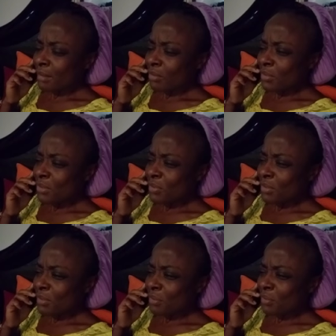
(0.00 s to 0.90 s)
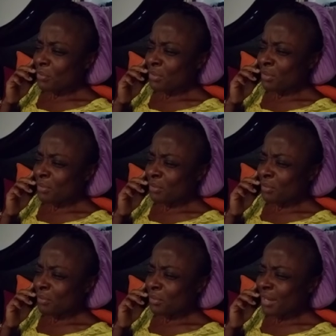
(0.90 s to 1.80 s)
You be doing the
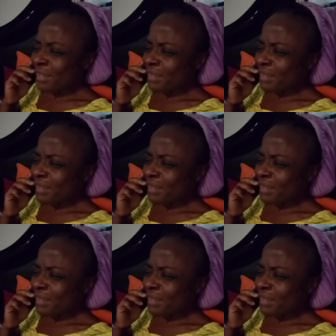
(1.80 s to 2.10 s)
what?